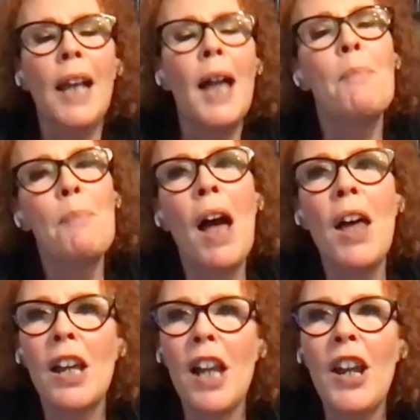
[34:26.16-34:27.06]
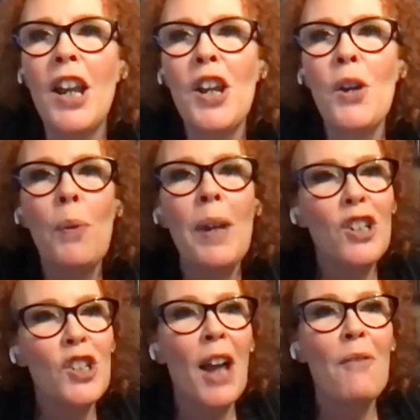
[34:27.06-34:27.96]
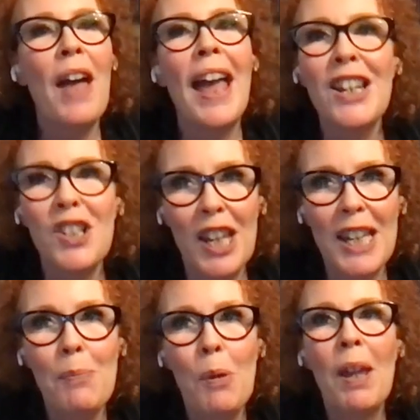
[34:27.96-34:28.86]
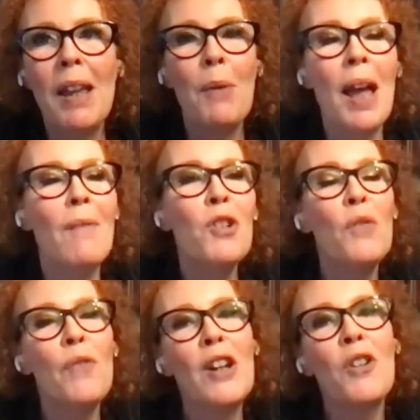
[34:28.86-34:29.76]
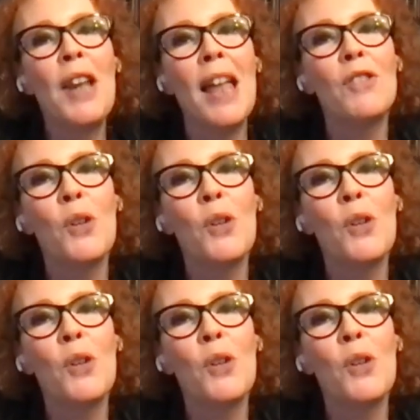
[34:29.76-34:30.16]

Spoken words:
And I know we could chat for ages, but we haven't got very long left.